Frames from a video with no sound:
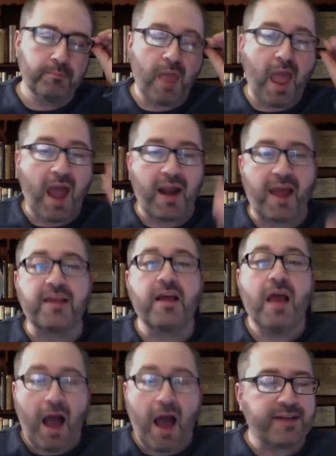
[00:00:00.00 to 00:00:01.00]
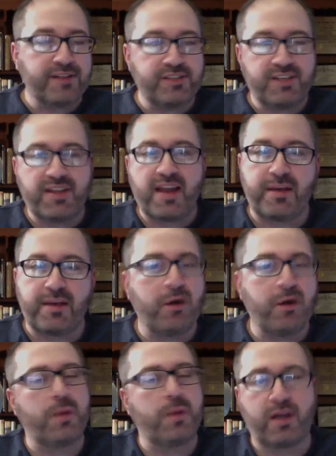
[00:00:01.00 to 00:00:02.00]
And I could see that he
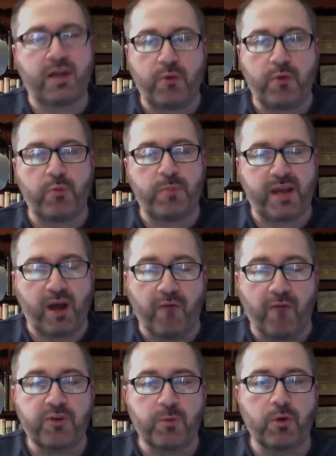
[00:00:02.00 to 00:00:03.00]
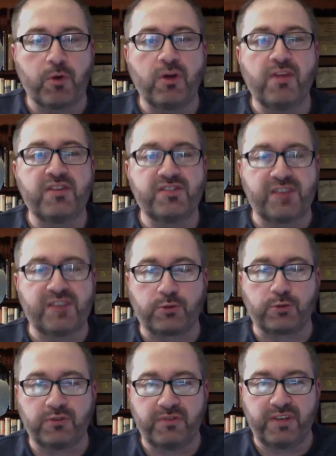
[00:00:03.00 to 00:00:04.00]
would be comfortable in the
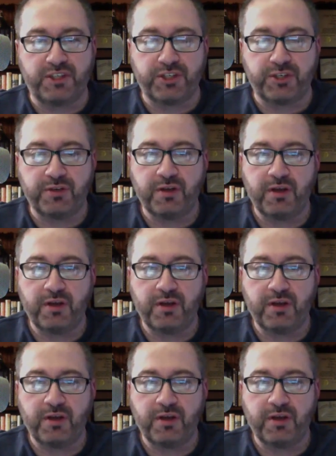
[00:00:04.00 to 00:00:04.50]
Central Division.